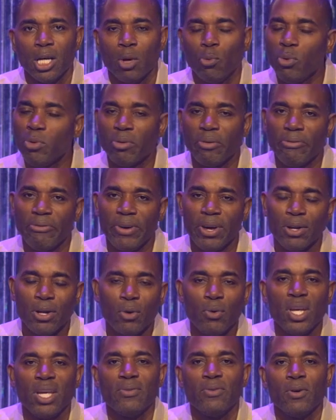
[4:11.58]
we will fear
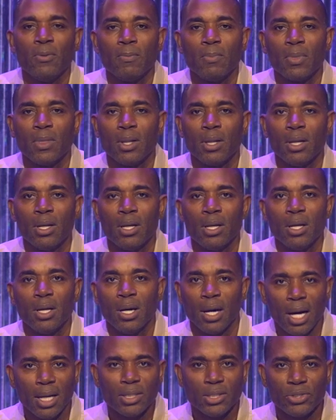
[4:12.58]
no evil."
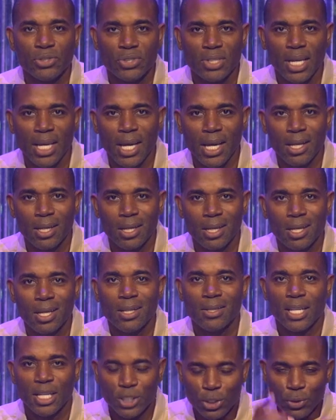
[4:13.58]
Understand
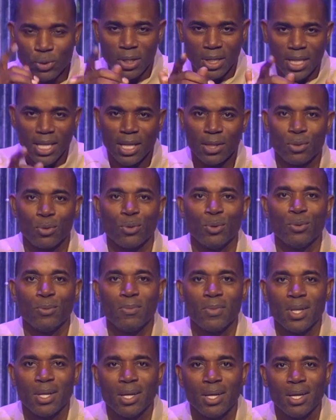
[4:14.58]
that you can get through.
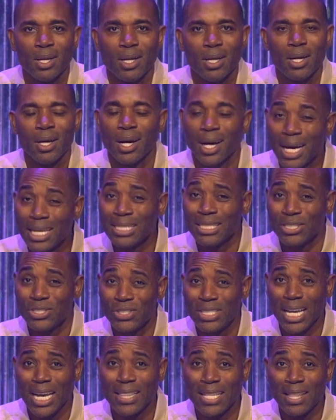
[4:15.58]

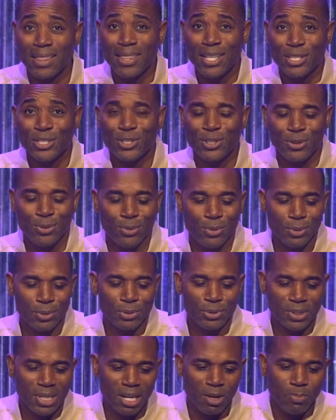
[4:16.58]
Understand that this too
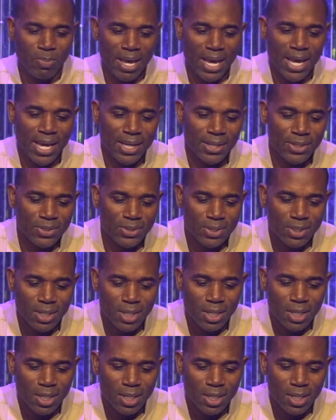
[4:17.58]
shall pass.